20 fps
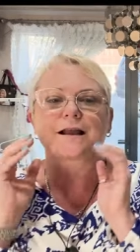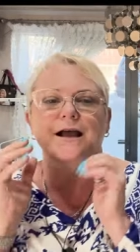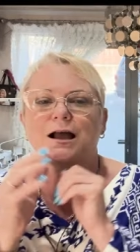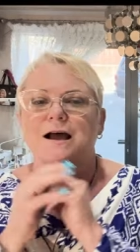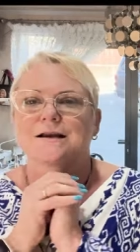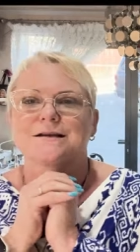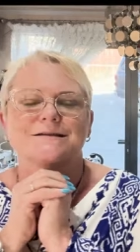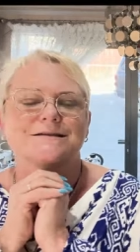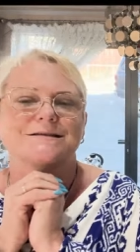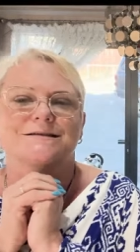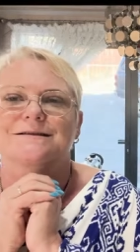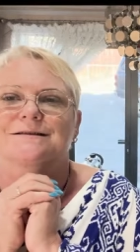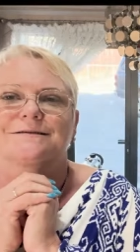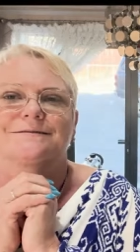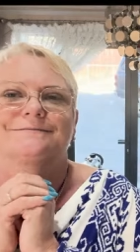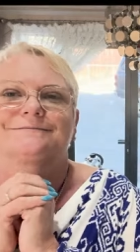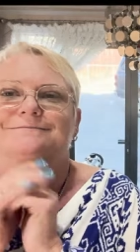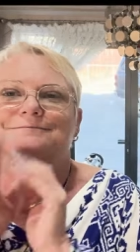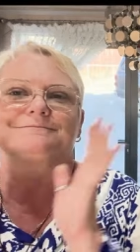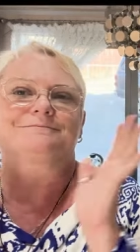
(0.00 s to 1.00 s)
I just
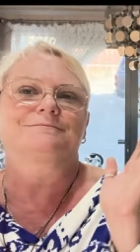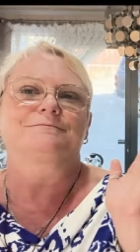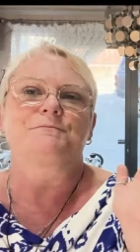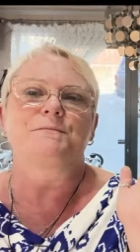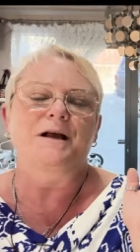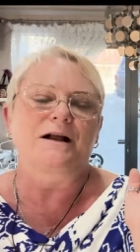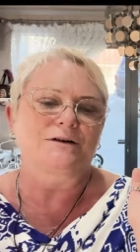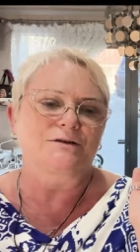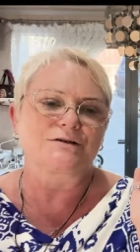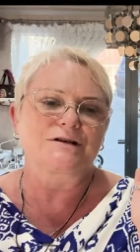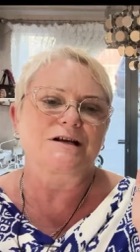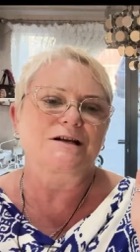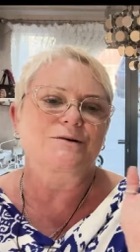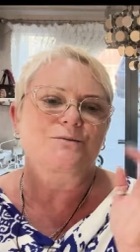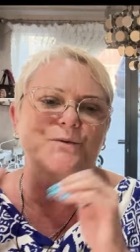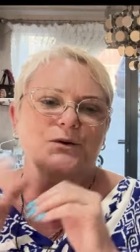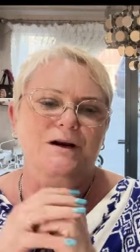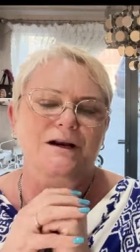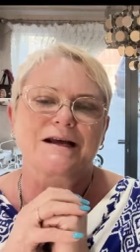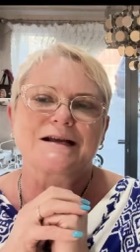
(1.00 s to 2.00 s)

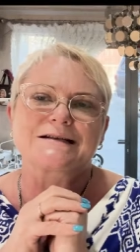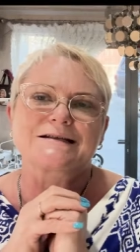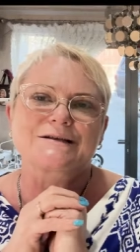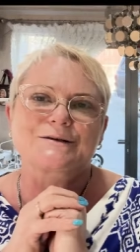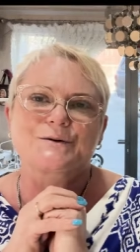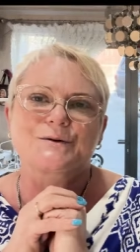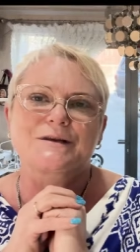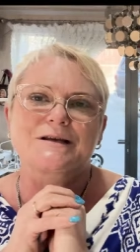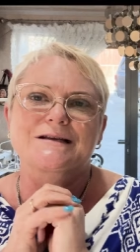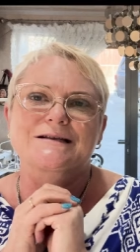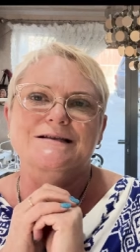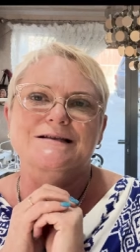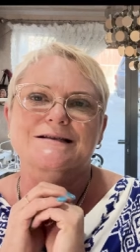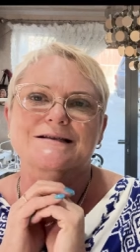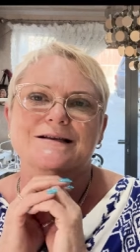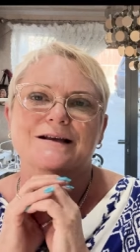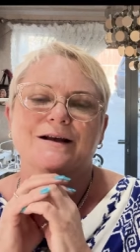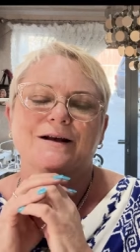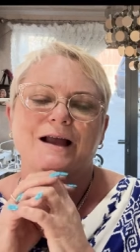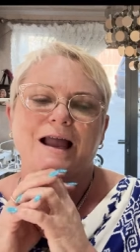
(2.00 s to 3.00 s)
melted when I saw
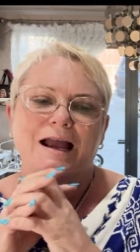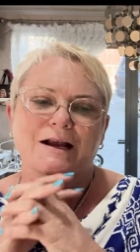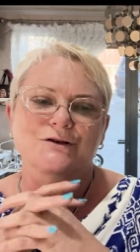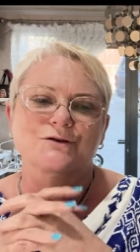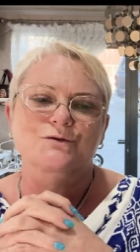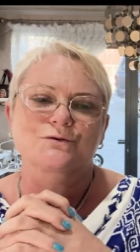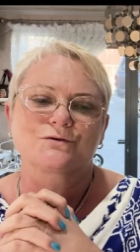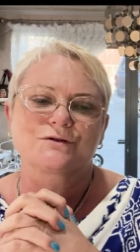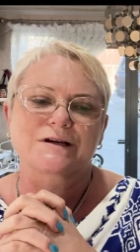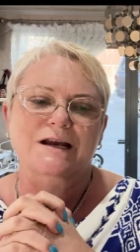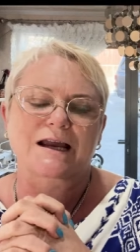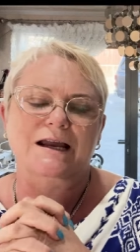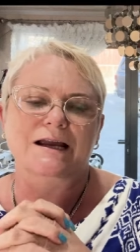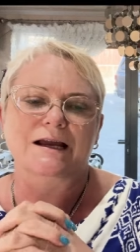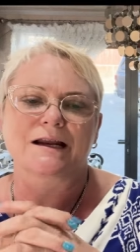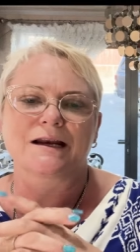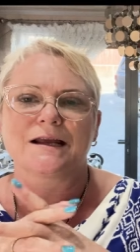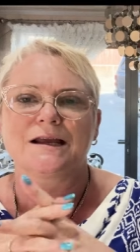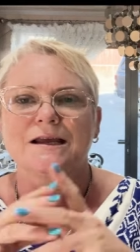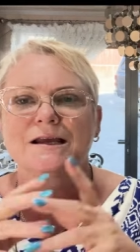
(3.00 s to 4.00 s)
this actual
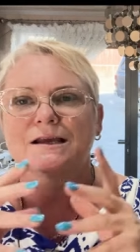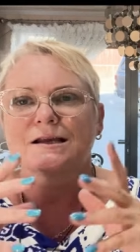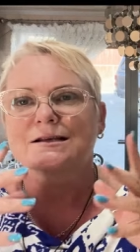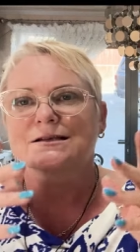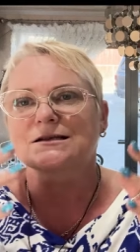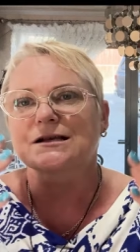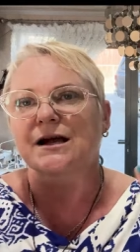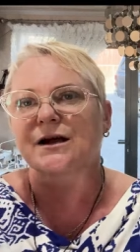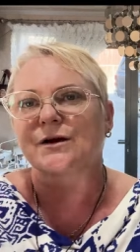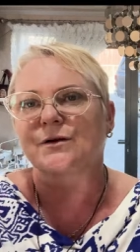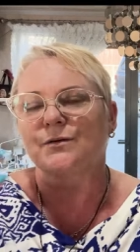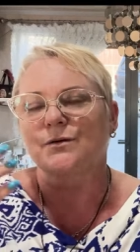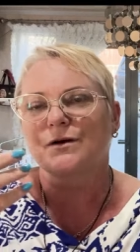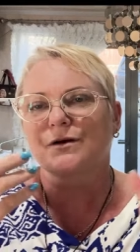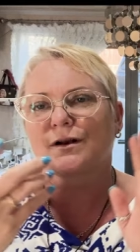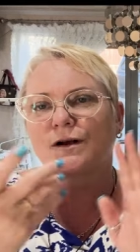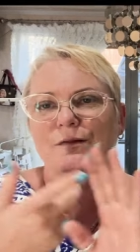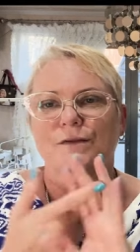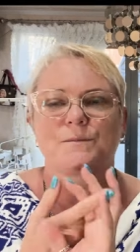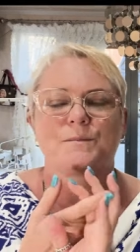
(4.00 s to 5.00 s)
jacket. So we've
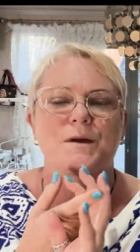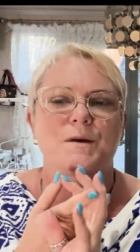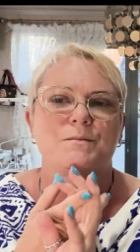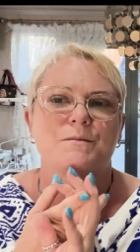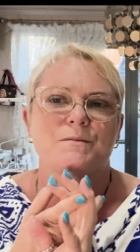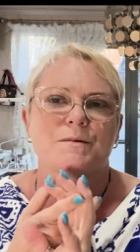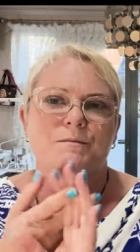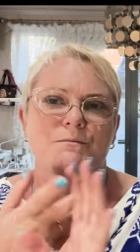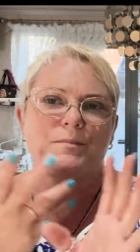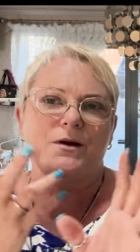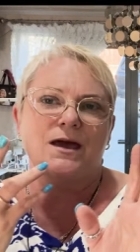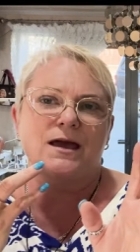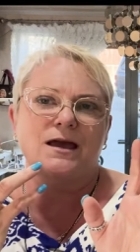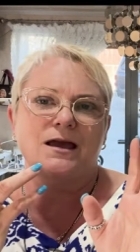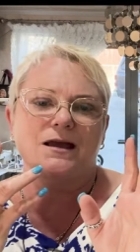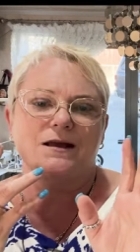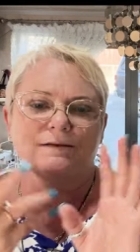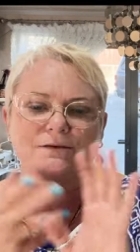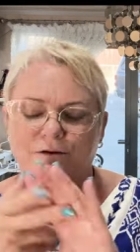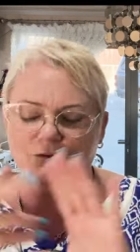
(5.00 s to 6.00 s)
got the peppermint
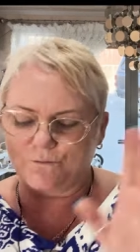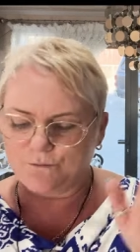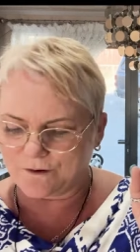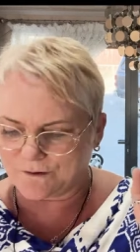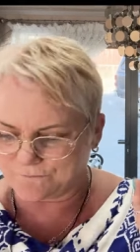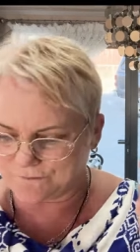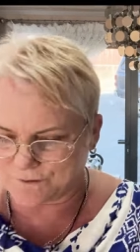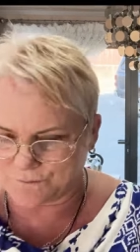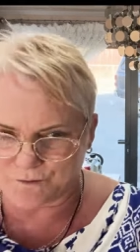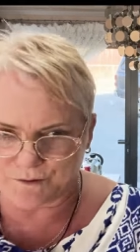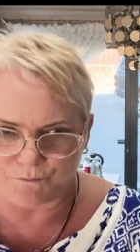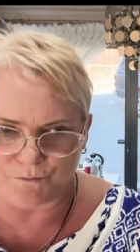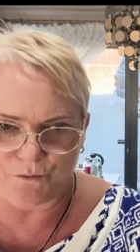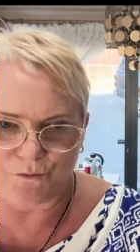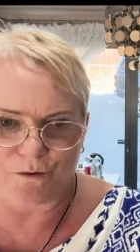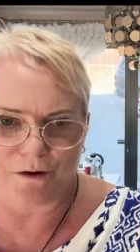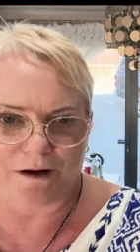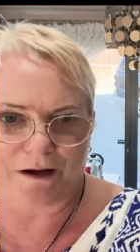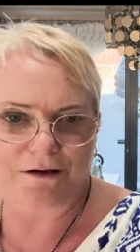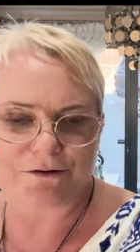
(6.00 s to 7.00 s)
pants. Oh, I've got one
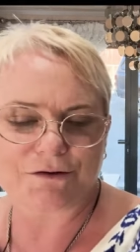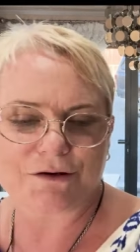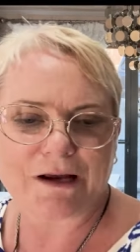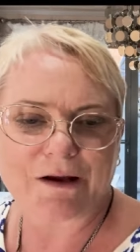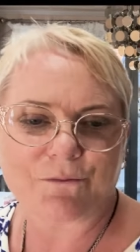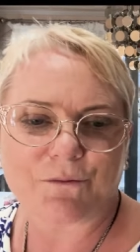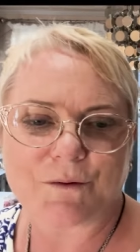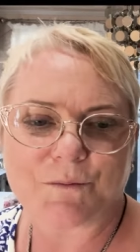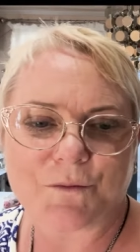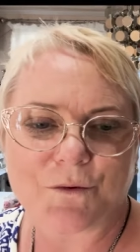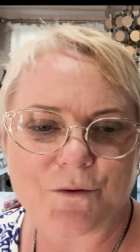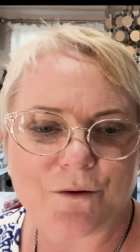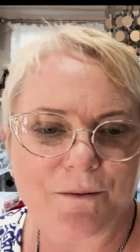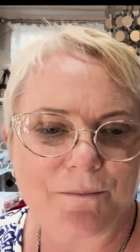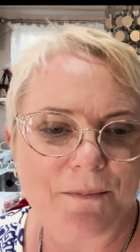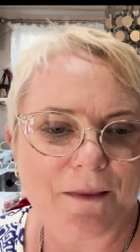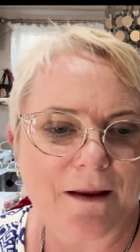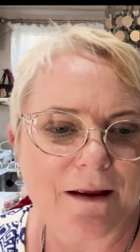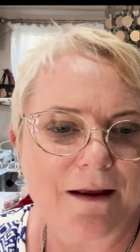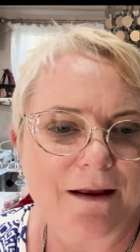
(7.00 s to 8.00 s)
more. I do have one more.
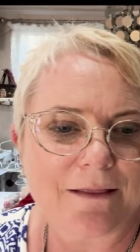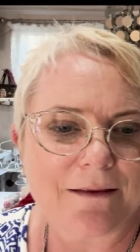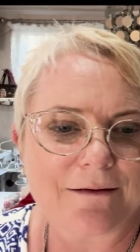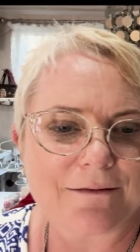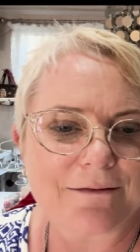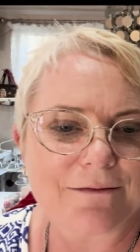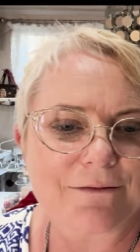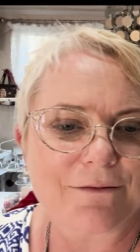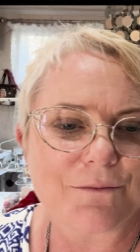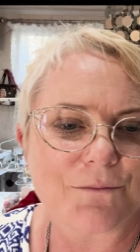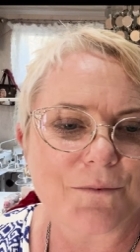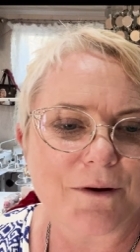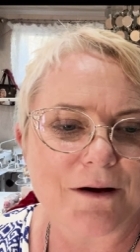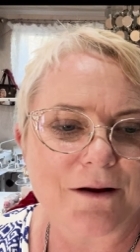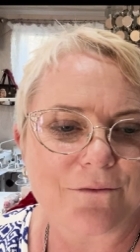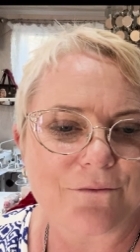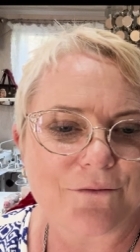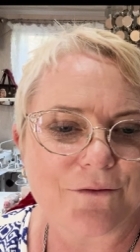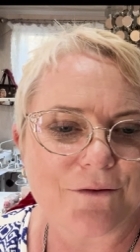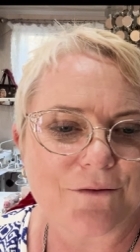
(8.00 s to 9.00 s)
This is the one
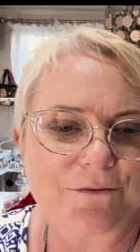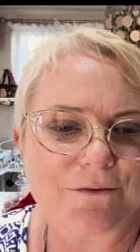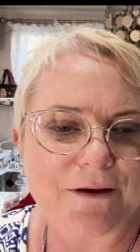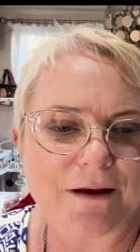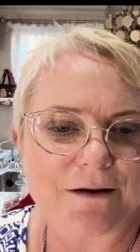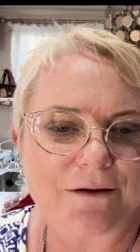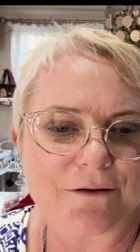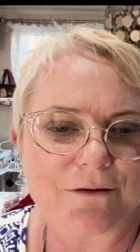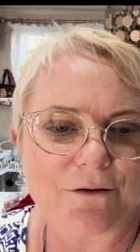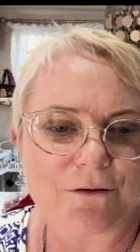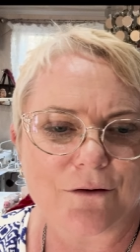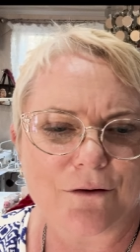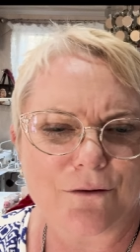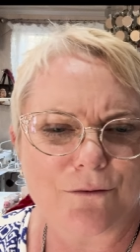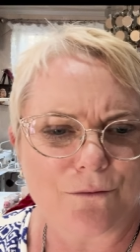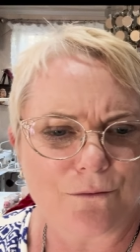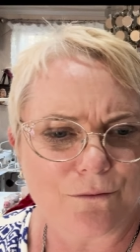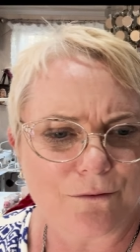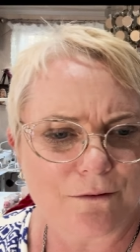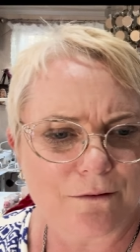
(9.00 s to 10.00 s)
I first started on.
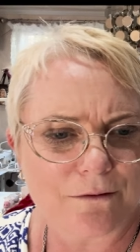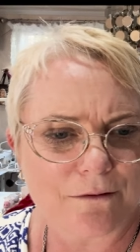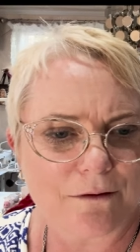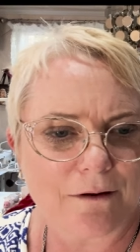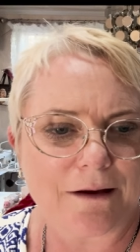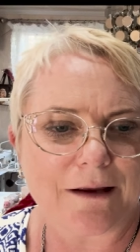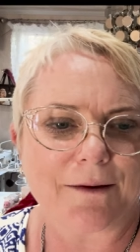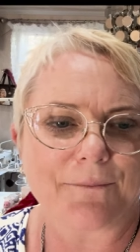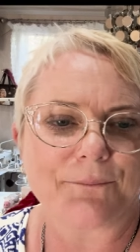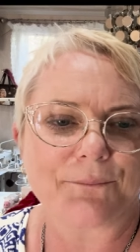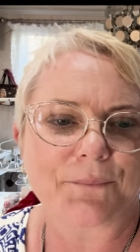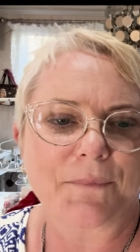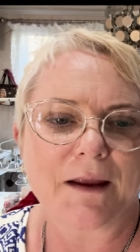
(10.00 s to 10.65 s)
Oh yeah.